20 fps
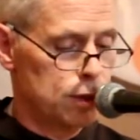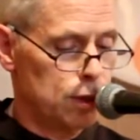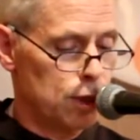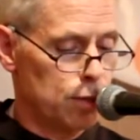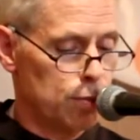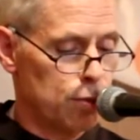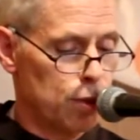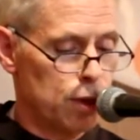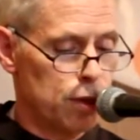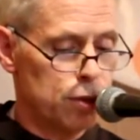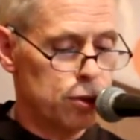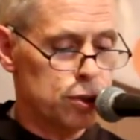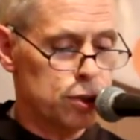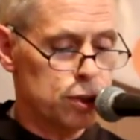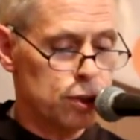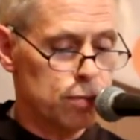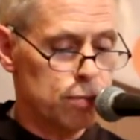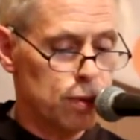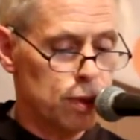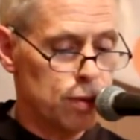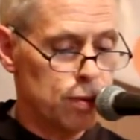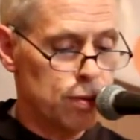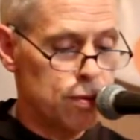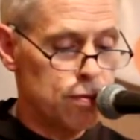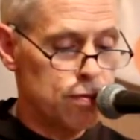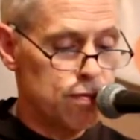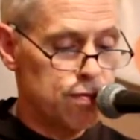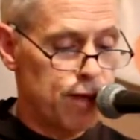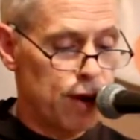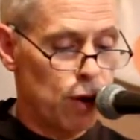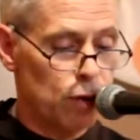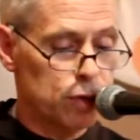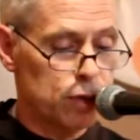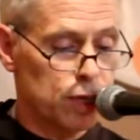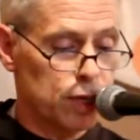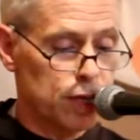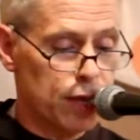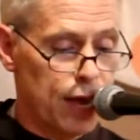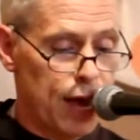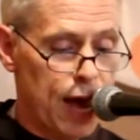the brothers felt
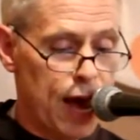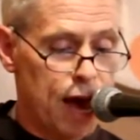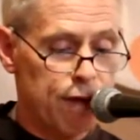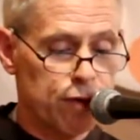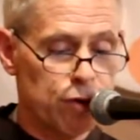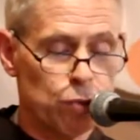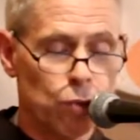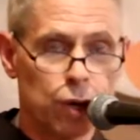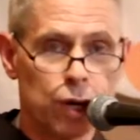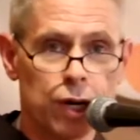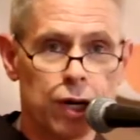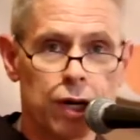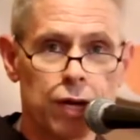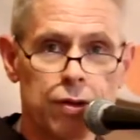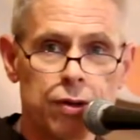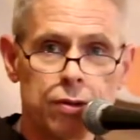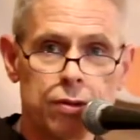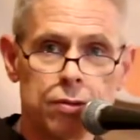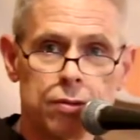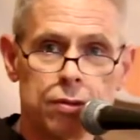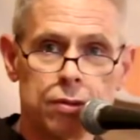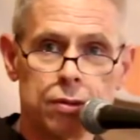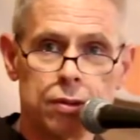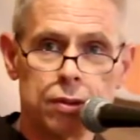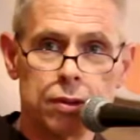that they had in one another,